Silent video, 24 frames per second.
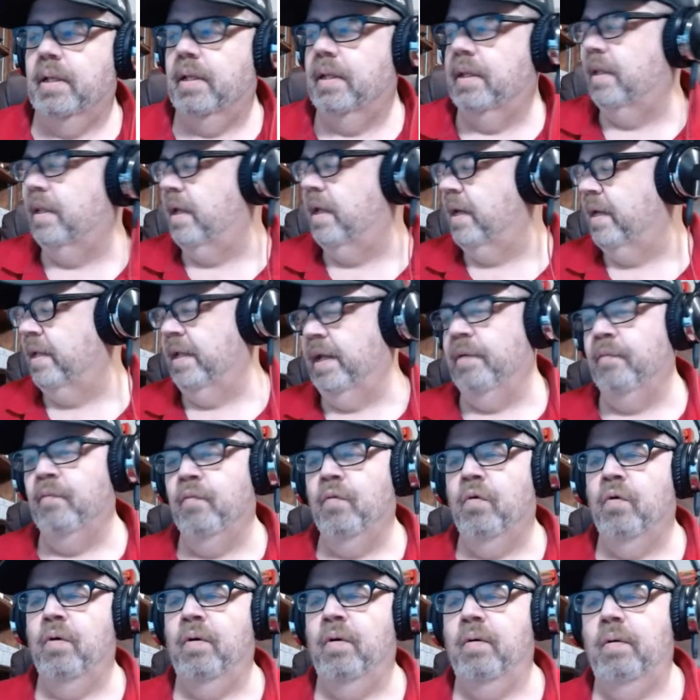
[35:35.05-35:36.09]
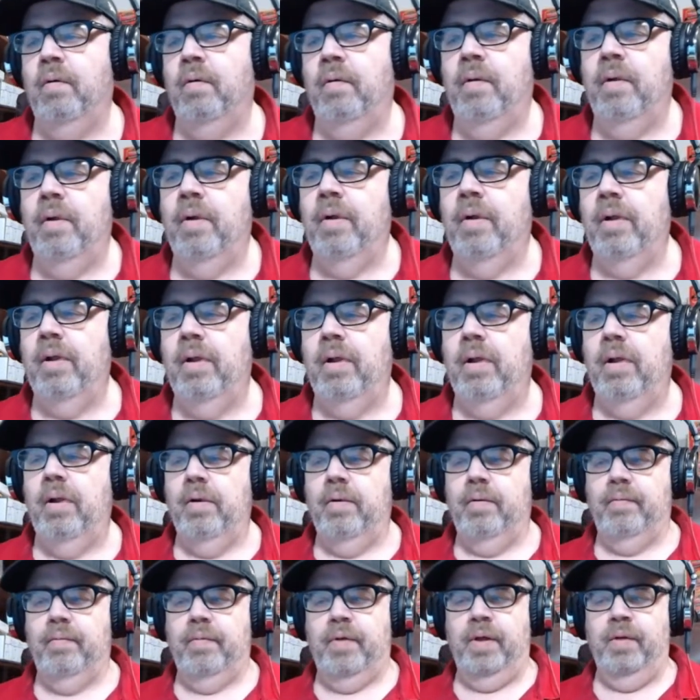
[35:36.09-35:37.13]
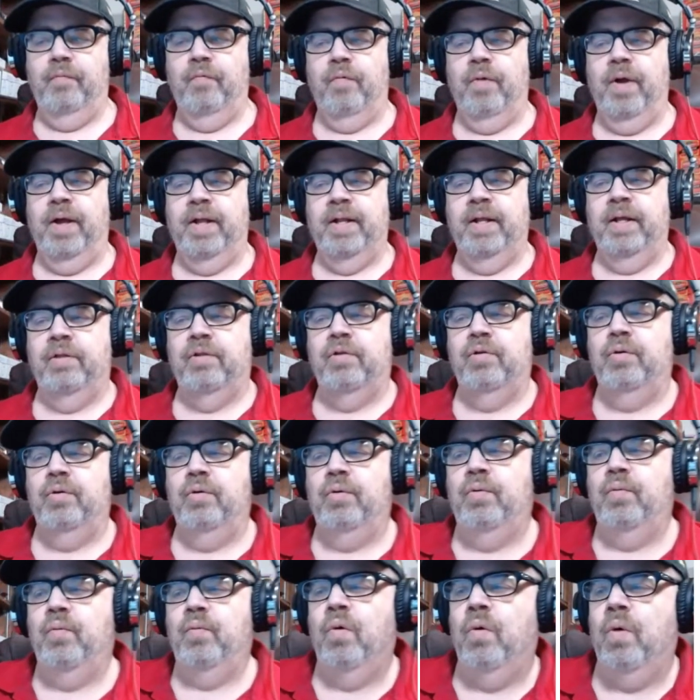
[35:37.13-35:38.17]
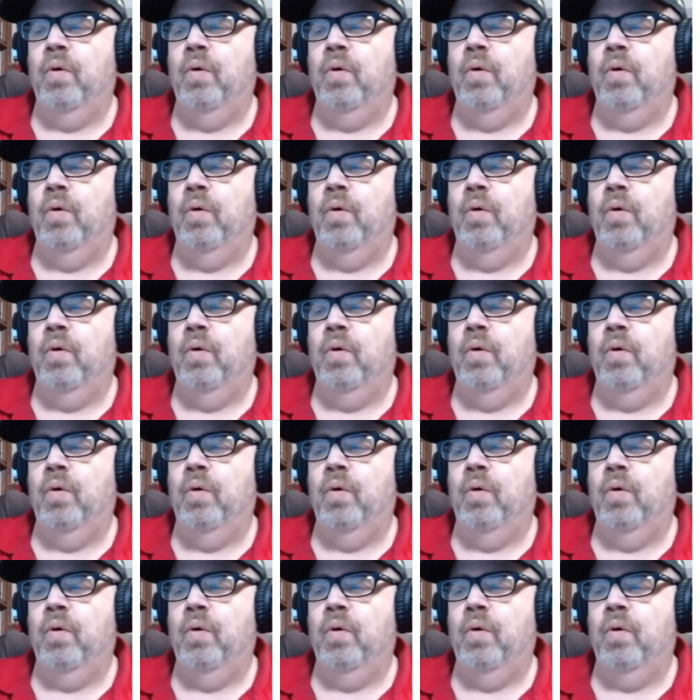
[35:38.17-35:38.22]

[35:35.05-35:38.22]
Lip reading: And then it will get ready to